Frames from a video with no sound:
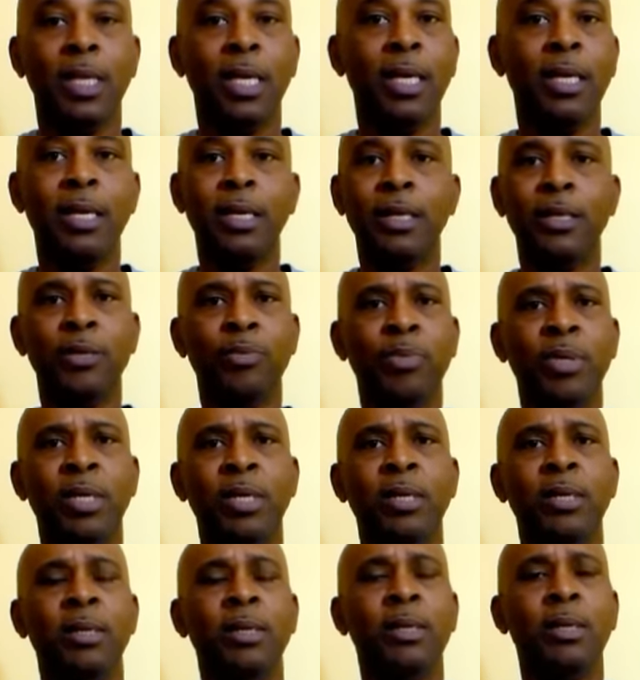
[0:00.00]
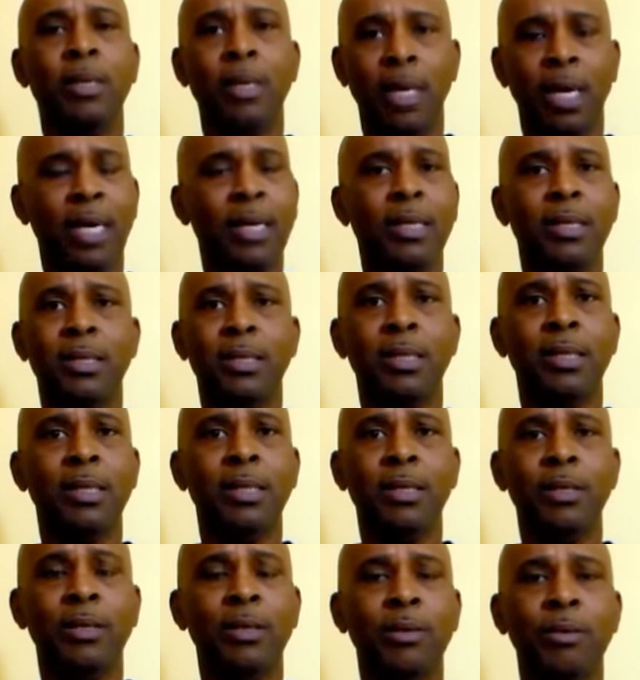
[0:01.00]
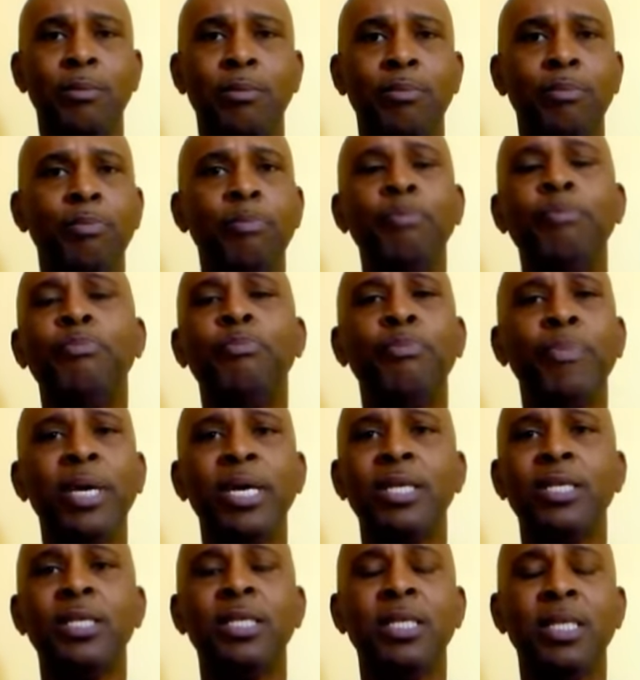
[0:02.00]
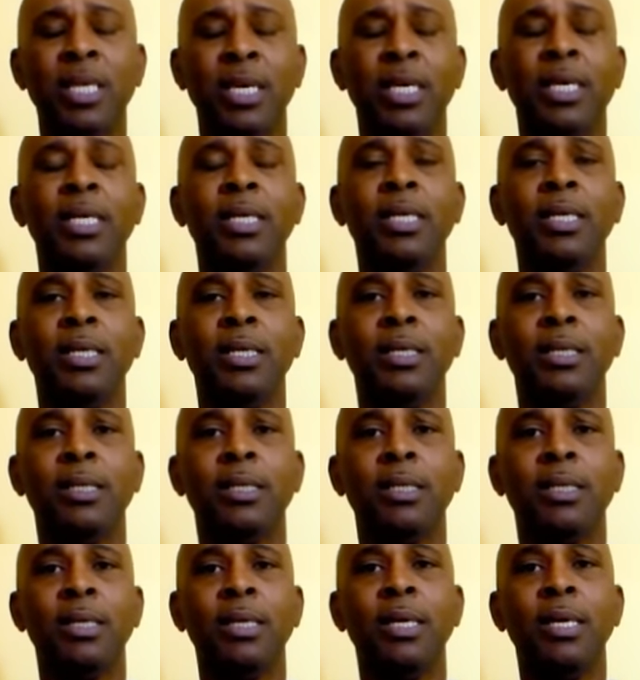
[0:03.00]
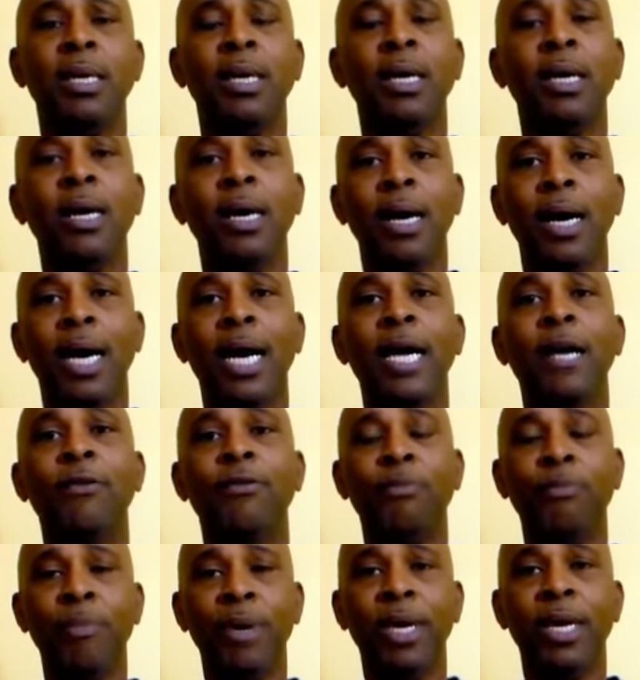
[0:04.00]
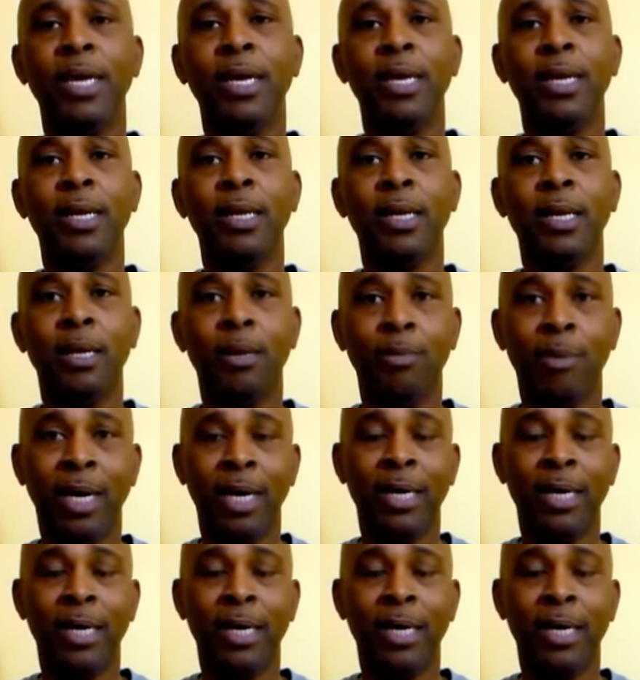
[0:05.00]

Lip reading: And it has been, honestly, the best change I have made in